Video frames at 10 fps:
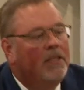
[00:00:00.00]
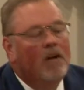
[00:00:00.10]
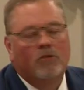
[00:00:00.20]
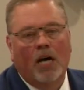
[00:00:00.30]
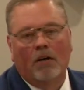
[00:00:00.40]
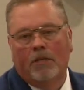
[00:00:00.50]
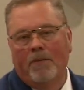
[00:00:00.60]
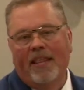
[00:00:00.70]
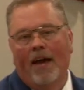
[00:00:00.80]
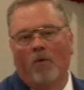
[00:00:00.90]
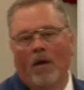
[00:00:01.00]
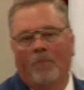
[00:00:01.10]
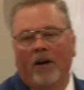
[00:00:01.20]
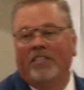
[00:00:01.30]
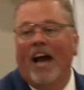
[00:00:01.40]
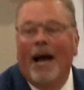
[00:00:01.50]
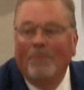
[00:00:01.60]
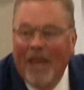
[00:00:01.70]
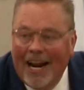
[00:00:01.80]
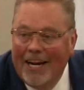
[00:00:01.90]
Don't talk to me that way, preacher.
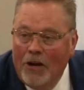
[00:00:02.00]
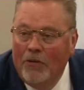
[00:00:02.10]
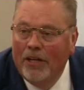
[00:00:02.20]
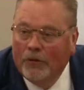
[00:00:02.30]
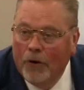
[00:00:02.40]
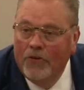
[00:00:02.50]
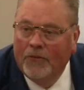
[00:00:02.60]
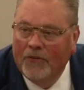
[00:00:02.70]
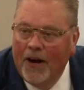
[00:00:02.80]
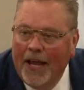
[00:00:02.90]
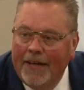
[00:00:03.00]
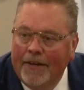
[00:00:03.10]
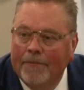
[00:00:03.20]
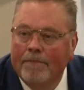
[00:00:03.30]
I'm telling you the truth, friend.